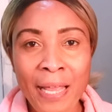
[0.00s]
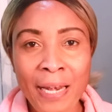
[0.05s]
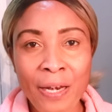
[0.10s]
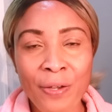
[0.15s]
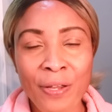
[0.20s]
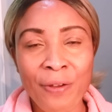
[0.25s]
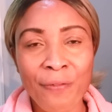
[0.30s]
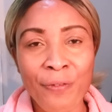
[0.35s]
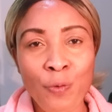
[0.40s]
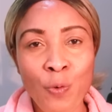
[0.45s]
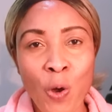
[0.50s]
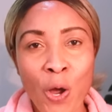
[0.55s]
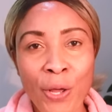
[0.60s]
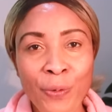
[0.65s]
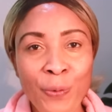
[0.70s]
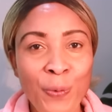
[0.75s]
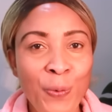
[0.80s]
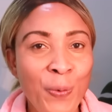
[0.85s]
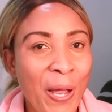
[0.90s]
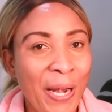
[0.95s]
Hello everyone,
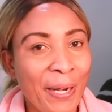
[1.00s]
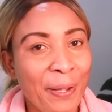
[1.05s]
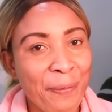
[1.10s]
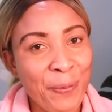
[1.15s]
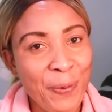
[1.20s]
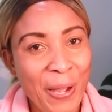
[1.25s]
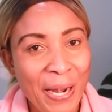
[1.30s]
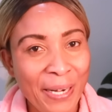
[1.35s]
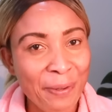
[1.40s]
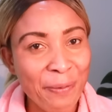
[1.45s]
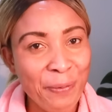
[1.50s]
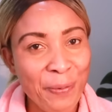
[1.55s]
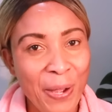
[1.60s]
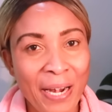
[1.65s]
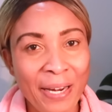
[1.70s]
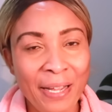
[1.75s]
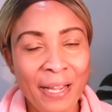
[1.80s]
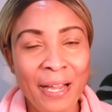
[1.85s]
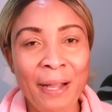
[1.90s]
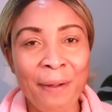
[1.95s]
welcome, welcome,
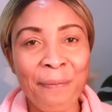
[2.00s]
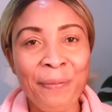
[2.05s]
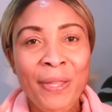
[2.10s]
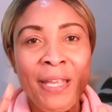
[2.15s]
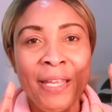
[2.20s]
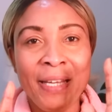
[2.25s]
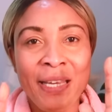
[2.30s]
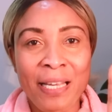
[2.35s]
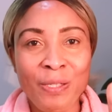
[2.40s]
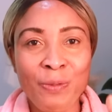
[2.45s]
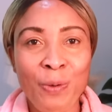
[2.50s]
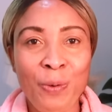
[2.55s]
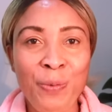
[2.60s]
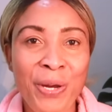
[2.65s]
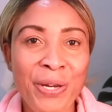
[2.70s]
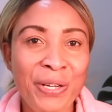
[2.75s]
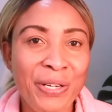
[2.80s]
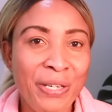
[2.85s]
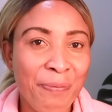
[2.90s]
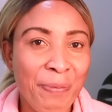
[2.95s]
welcome. Guess what
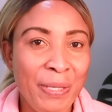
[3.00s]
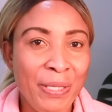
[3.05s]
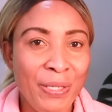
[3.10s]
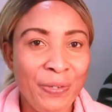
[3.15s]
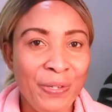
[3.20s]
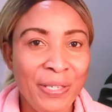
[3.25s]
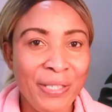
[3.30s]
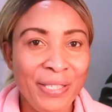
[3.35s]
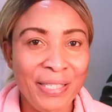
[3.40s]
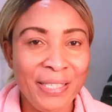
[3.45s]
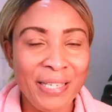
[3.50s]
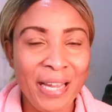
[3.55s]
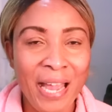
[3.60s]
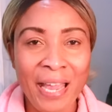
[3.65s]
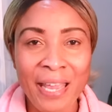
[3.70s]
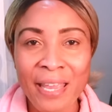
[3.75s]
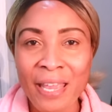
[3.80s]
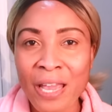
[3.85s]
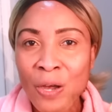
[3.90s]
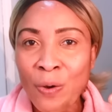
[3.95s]
we're gonna be doing
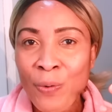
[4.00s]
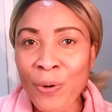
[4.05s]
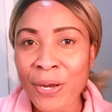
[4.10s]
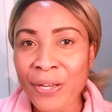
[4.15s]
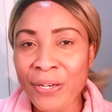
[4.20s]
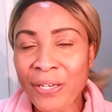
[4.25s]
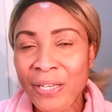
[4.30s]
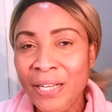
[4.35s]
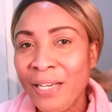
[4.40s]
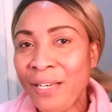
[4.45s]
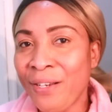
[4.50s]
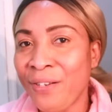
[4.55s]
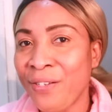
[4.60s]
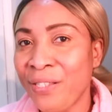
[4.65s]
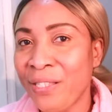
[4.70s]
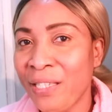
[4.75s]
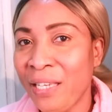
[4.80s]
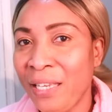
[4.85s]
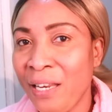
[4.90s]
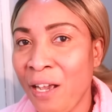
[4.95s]
today? We're gonna clear the
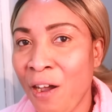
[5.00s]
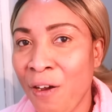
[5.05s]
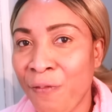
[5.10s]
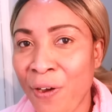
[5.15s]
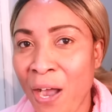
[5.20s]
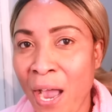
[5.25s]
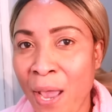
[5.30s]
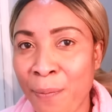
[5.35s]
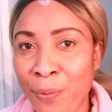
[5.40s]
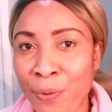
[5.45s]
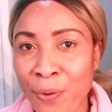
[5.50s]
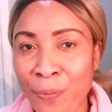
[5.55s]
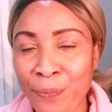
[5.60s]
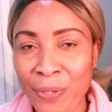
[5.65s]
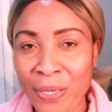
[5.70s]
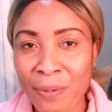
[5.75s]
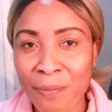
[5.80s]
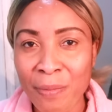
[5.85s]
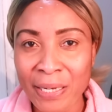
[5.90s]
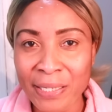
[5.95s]
skin of
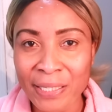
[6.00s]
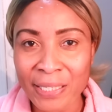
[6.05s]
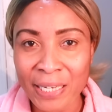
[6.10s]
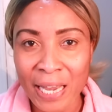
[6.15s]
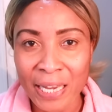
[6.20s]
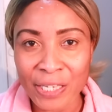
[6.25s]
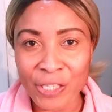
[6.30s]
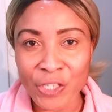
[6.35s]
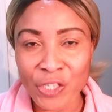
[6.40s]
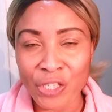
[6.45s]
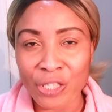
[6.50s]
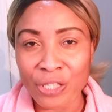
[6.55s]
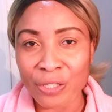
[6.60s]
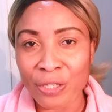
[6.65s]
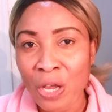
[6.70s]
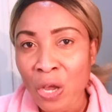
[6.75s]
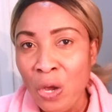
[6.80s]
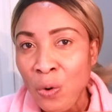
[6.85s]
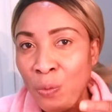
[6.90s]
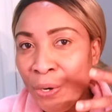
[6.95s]
hyperpigmentation.
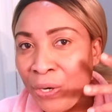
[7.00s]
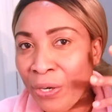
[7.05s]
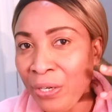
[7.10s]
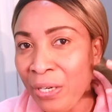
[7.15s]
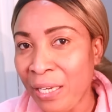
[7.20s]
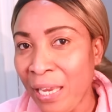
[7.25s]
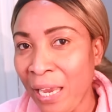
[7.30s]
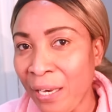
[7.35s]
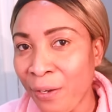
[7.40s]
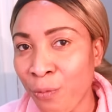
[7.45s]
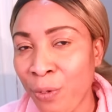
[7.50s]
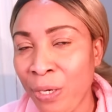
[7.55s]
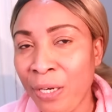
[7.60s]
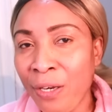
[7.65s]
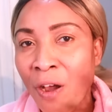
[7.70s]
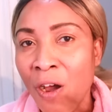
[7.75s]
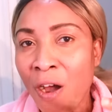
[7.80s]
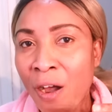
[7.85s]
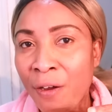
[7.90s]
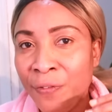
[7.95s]
We're gonna get rid
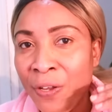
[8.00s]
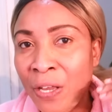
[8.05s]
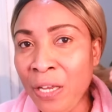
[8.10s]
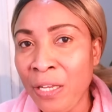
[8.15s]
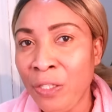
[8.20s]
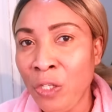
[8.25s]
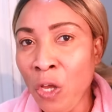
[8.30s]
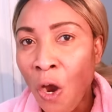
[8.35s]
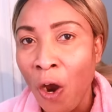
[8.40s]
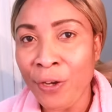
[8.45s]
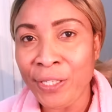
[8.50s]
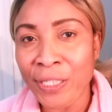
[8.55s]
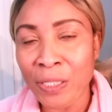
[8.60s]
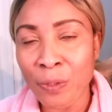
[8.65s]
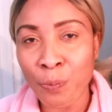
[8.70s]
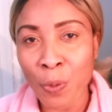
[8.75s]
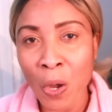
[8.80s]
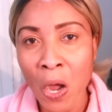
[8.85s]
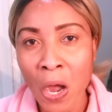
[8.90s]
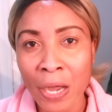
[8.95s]
of dark
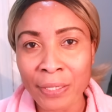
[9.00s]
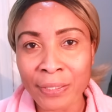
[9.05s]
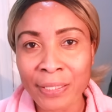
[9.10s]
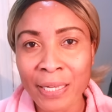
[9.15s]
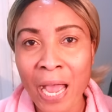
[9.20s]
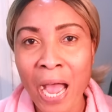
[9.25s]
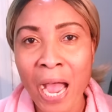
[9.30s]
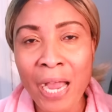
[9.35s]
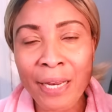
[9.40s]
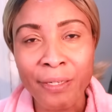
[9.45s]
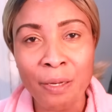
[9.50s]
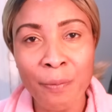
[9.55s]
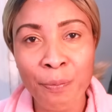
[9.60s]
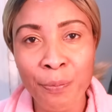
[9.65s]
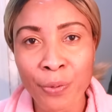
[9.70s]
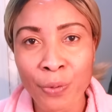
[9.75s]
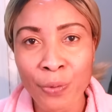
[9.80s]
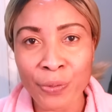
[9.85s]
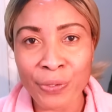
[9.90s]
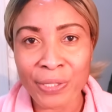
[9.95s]
spot, acne
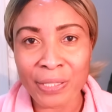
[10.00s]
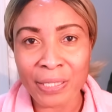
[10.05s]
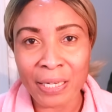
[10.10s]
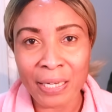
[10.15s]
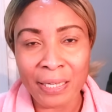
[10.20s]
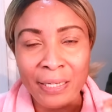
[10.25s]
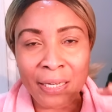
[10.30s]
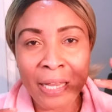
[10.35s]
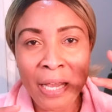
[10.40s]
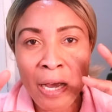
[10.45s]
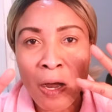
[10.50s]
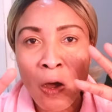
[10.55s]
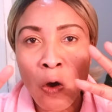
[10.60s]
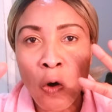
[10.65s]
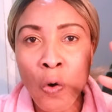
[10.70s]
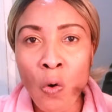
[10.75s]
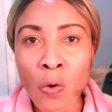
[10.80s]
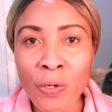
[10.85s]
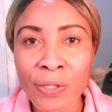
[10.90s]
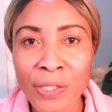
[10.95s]
prone skin,
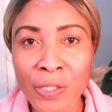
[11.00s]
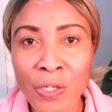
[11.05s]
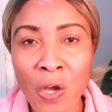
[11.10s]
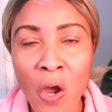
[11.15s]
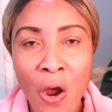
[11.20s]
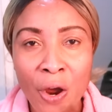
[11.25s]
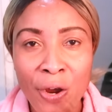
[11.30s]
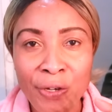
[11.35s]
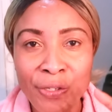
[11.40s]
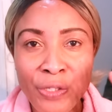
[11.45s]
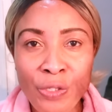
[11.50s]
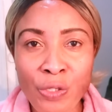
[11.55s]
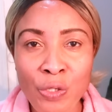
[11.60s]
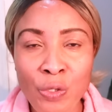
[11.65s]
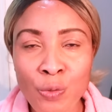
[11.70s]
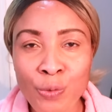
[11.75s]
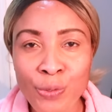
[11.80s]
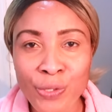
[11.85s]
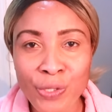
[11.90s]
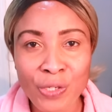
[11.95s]
old scars,
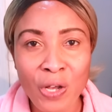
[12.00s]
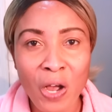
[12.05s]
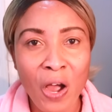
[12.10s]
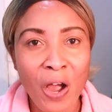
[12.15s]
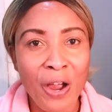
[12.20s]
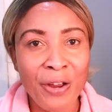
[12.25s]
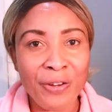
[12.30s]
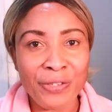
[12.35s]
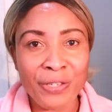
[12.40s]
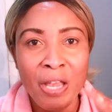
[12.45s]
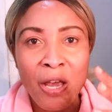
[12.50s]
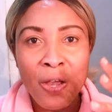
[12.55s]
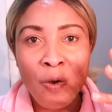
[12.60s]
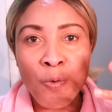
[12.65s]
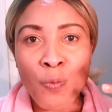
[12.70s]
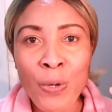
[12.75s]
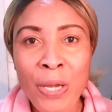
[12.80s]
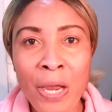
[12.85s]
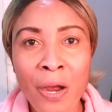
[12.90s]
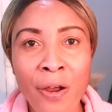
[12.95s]
new scars.
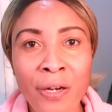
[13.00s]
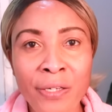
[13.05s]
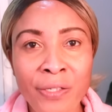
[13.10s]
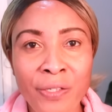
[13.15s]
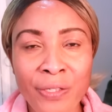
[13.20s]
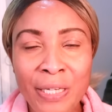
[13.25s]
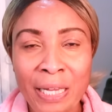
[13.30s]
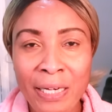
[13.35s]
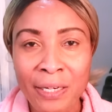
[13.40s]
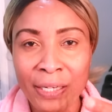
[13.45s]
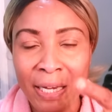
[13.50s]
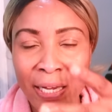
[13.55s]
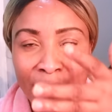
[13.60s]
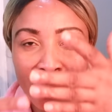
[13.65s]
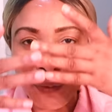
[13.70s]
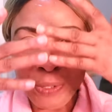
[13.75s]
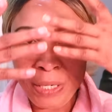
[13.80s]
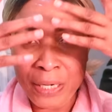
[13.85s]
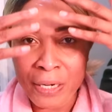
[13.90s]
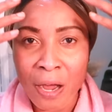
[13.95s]
We are also going to
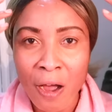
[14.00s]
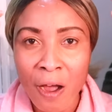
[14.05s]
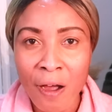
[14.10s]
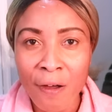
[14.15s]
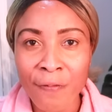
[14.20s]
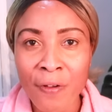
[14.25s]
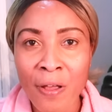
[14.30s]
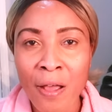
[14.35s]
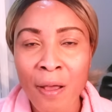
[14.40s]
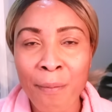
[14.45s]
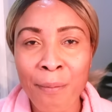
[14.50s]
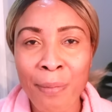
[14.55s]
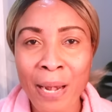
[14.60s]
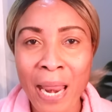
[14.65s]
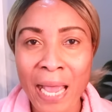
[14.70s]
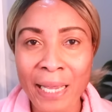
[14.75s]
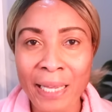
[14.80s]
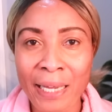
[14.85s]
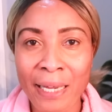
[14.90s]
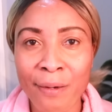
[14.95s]
get rid of
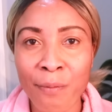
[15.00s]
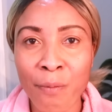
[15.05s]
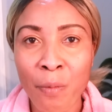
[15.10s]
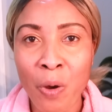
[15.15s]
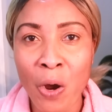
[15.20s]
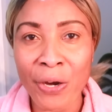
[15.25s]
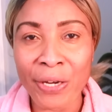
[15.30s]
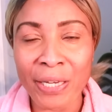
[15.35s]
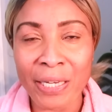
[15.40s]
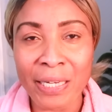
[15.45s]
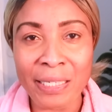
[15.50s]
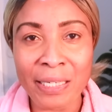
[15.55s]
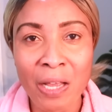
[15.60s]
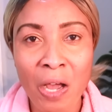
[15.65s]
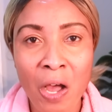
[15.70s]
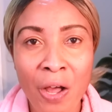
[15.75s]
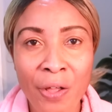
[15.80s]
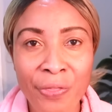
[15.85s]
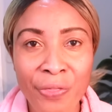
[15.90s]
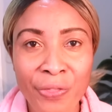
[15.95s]
blackhead marking
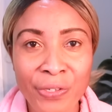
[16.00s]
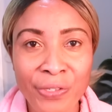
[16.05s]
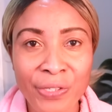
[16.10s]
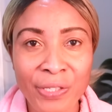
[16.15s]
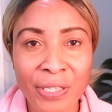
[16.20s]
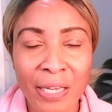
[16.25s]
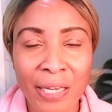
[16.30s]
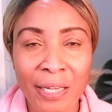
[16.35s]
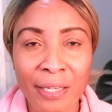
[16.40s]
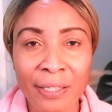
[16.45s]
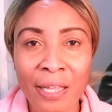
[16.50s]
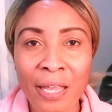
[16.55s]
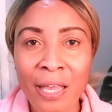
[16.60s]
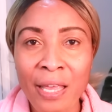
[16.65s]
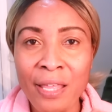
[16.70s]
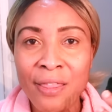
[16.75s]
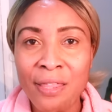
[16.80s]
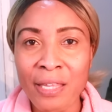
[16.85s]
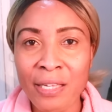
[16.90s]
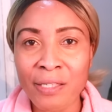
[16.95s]
on the skin.
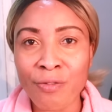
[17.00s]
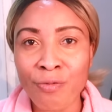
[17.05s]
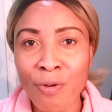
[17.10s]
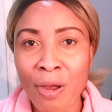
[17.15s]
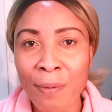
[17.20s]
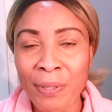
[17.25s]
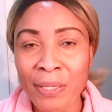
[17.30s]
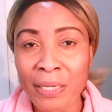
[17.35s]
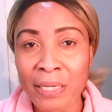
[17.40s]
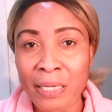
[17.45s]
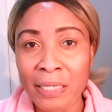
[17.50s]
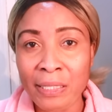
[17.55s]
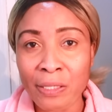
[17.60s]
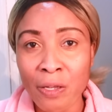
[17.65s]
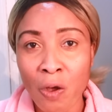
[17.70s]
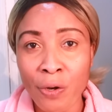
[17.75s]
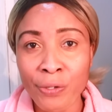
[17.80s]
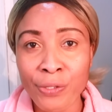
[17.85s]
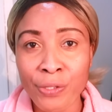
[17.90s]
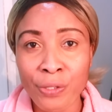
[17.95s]
This remedy is
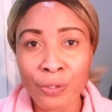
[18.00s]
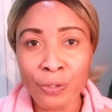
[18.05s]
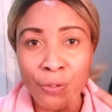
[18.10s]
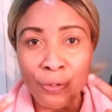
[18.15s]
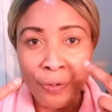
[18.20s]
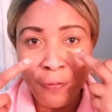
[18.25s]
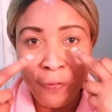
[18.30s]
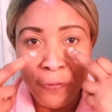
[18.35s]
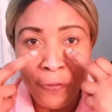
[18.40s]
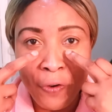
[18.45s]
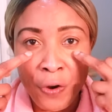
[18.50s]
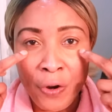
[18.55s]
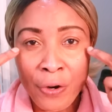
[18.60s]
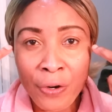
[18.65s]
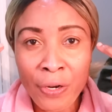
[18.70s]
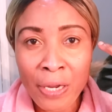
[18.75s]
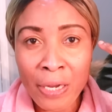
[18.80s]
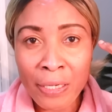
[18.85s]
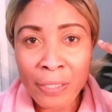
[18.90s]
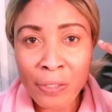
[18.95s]
also good
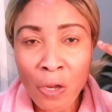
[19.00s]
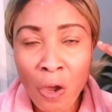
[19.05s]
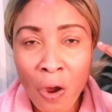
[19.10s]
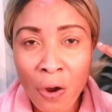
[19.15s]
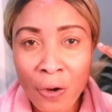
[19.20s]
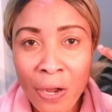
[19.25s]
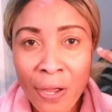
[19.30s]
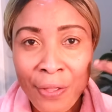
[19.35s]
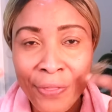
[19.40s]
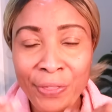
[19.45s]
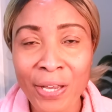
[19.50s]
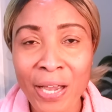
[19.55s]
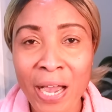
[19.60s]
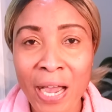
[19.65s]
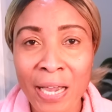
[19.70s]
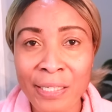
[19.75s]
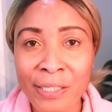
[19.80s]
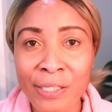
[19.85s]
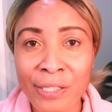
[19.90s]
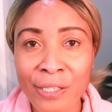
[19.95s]
for dark under
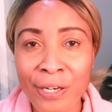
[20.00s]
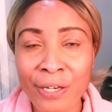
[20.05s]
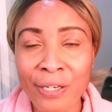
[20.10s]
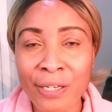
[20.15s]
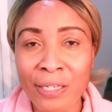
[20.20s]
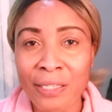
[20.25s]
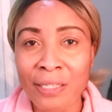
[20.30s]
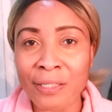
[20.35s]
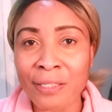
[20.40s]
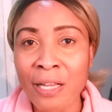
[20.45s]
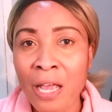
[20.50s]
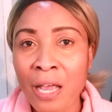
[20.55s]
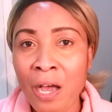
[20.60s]
eye circles.